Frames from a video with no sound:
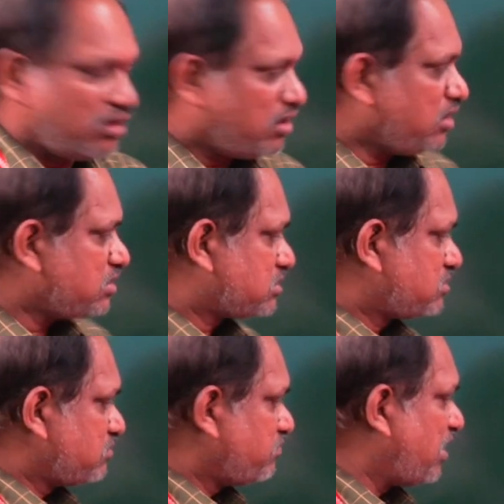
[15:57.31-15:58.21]

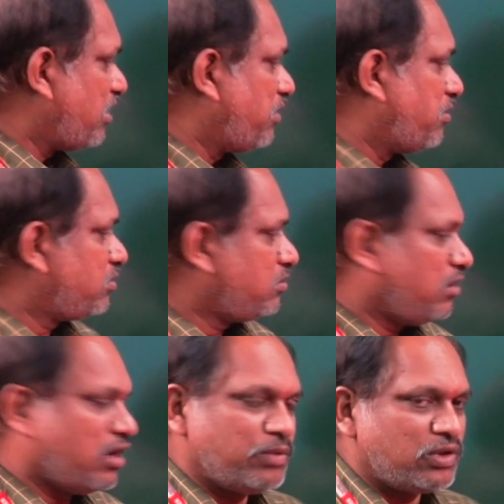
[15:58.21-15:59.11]
is well
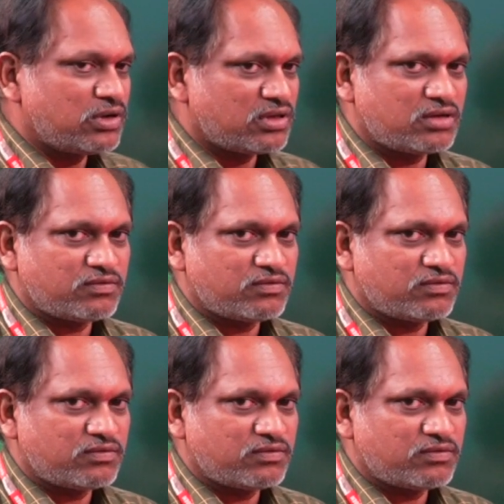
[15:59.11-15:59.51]
known about that